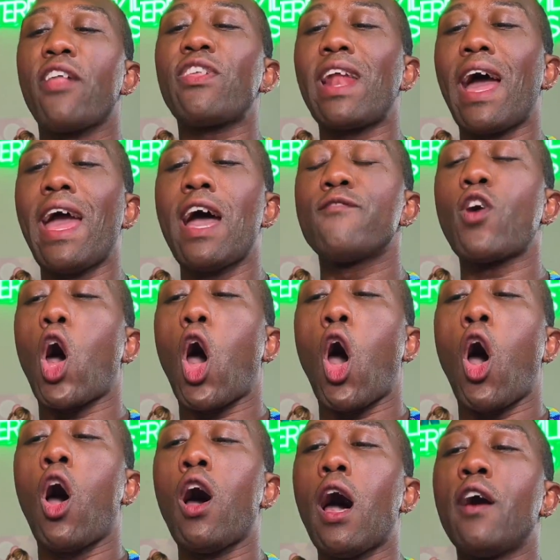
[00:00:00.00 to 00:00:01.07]
that I have
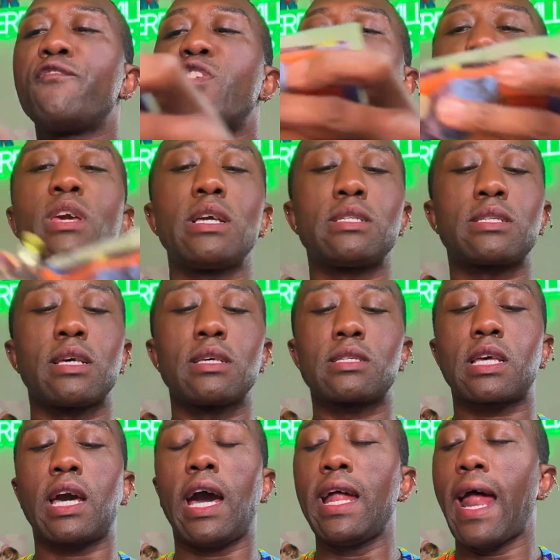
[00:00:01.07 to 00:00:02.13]
all of the pieces
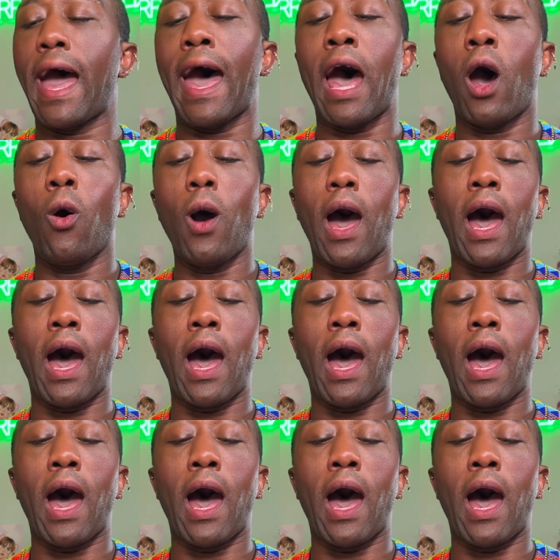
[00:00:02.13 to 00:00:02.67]
cut out,